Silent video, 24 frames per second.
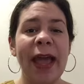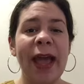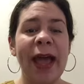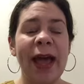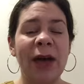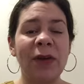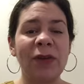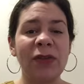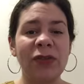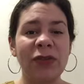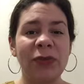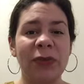
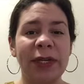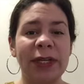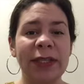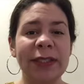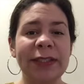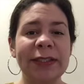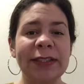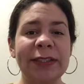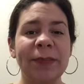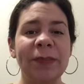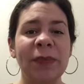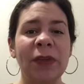
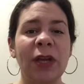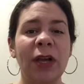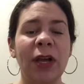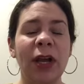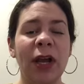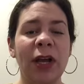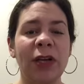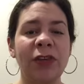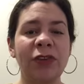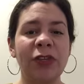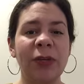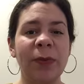outdoors,
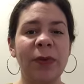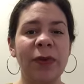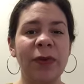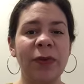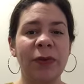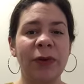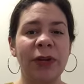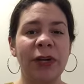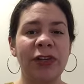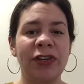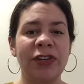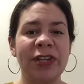
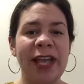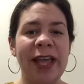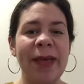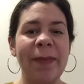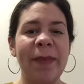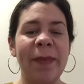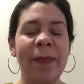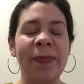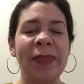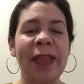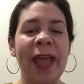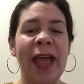entrepreneurship,
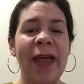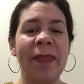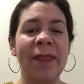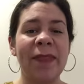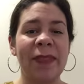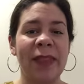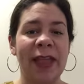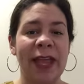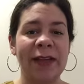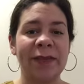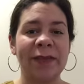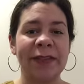
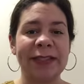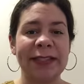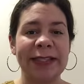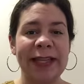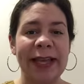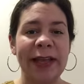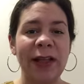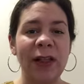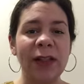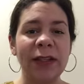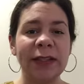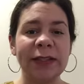and life
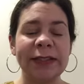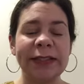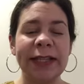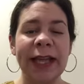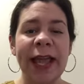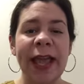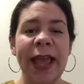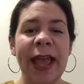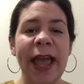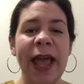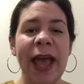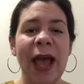skills.
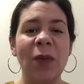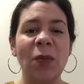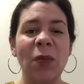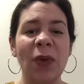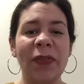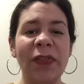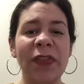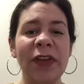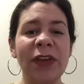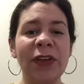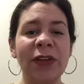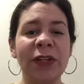And
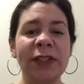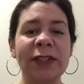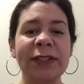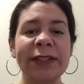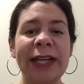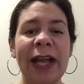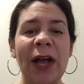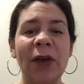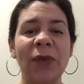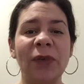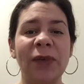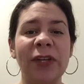what the Girl
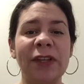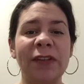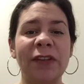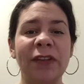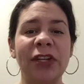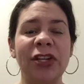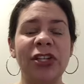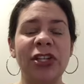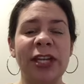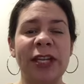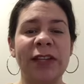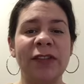Scout
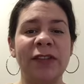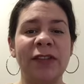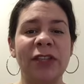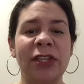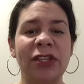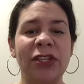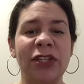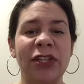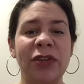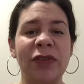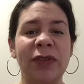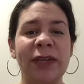Research
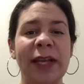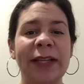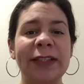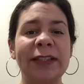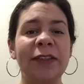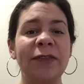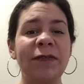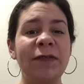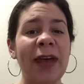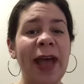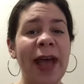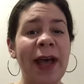Institute
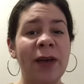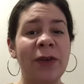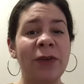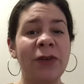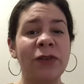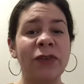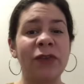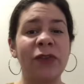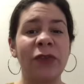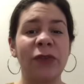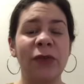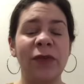has
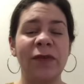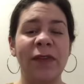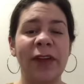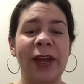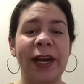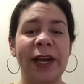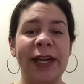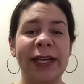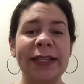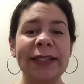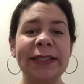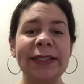found through
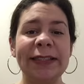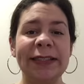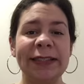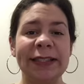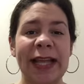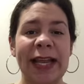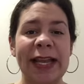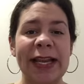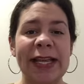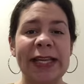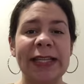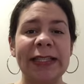various
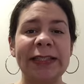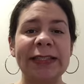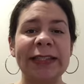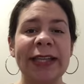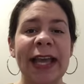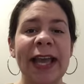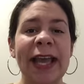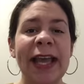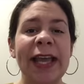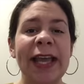studies